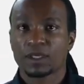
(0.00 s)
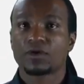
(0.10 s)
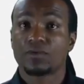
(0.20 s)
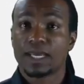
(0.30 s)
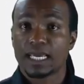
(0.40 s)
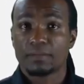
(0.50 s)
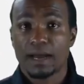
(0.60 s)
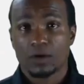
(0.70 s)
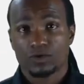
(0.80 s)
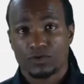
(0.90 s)
create a
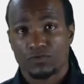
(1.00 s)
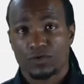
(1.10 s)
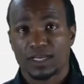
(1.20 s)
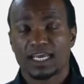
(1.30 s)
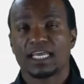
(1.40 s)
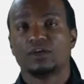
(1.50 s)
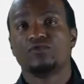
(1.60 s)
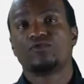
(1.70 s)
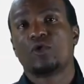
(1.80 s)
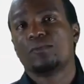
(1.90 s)
boundary for it, and
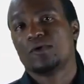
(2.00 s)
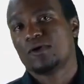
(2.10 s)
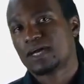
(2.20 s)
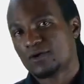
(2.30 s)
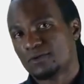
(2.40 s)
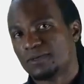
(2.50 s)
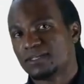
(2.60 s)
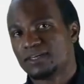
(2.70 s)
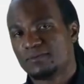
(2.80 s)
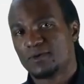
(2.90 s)
inform your
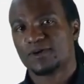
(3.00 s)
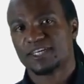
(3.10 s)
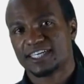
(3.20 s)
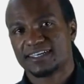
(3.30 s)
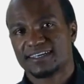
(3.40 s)
accountability partner.